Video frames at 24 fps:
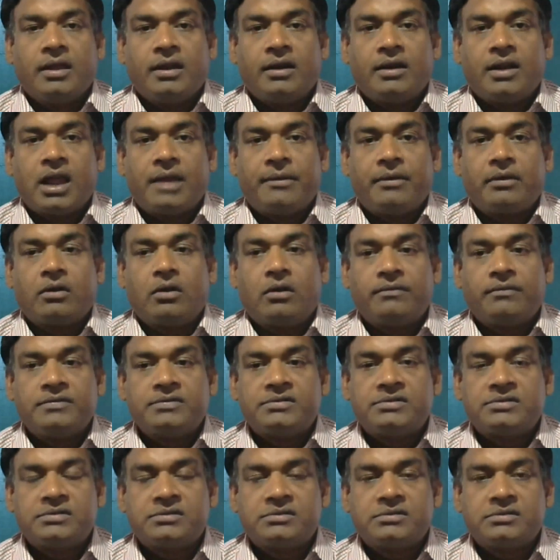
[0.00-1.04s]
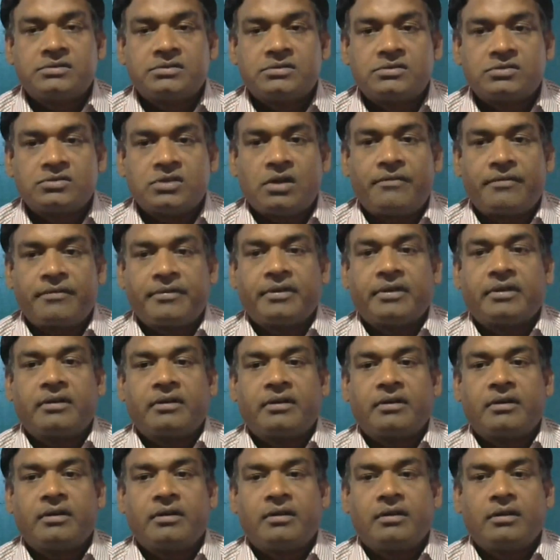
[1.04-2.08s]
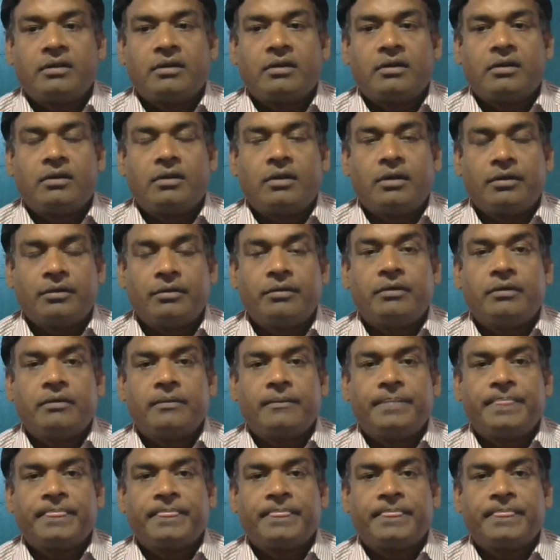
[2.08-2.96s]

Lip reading: LibreOffice software, good.